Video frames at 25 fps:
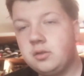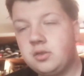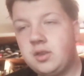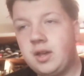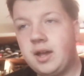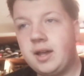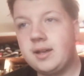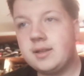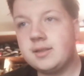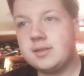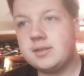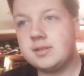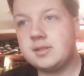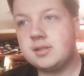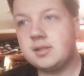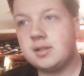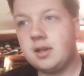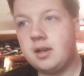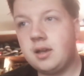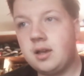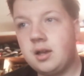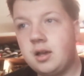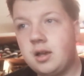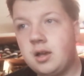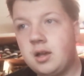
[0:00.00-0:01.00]
That
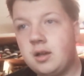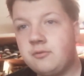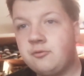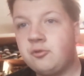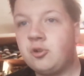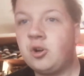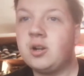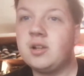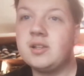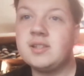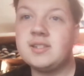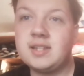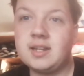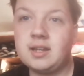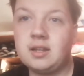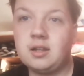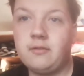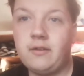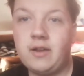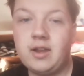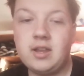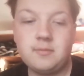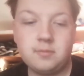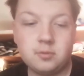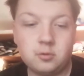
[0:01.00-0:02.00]
Friday the 2nd
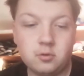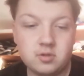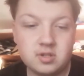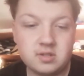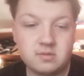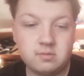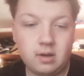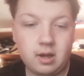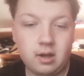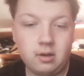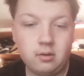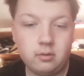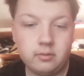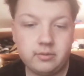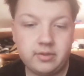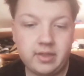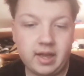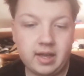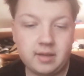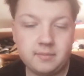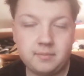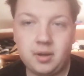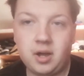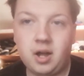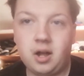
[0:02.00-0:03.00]
of April as well,
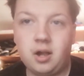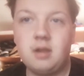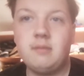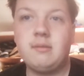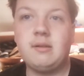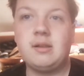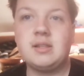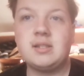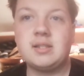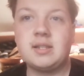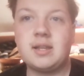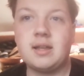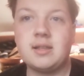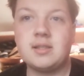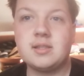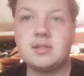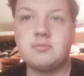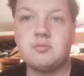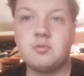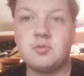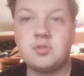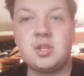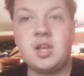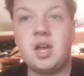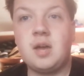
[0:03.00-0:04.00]
that Parley the
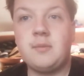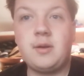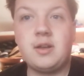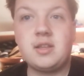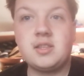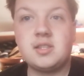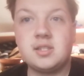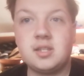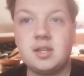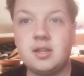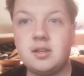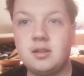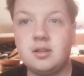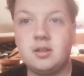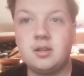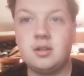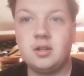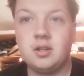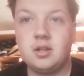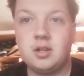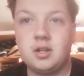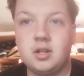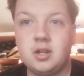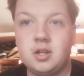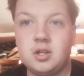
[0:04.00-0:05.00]
Discounts return back to
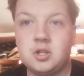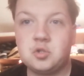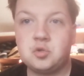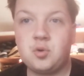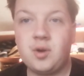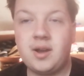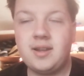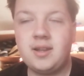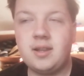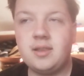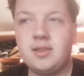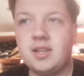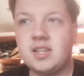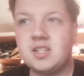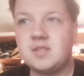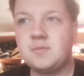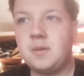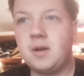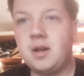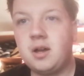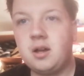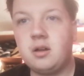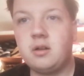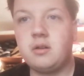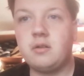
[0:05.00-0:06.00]
training as
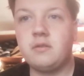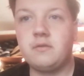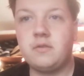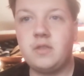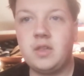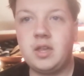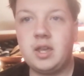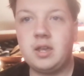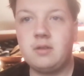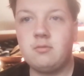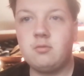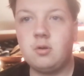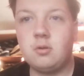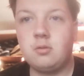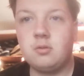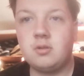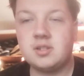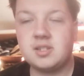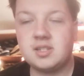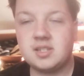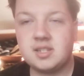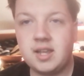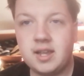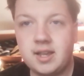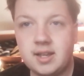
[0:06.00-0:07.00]
part of the rule
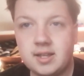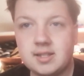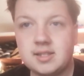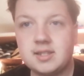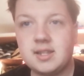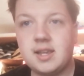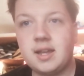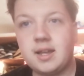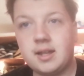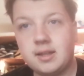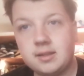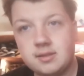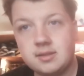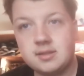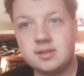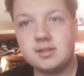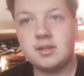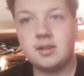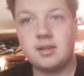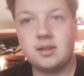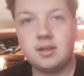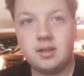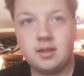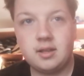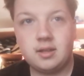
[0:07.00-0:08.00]
of six, and
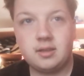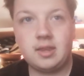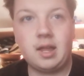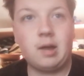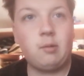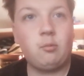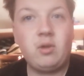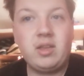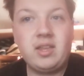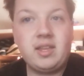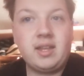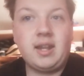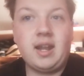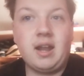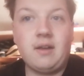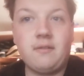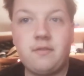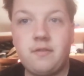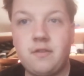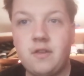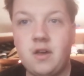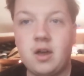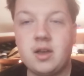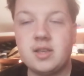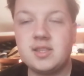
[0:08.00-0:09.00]
that we can have
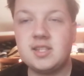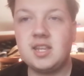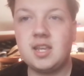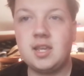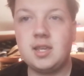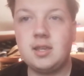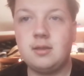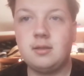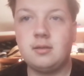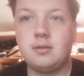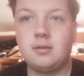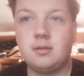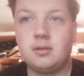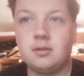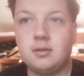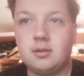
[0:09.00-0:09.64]
30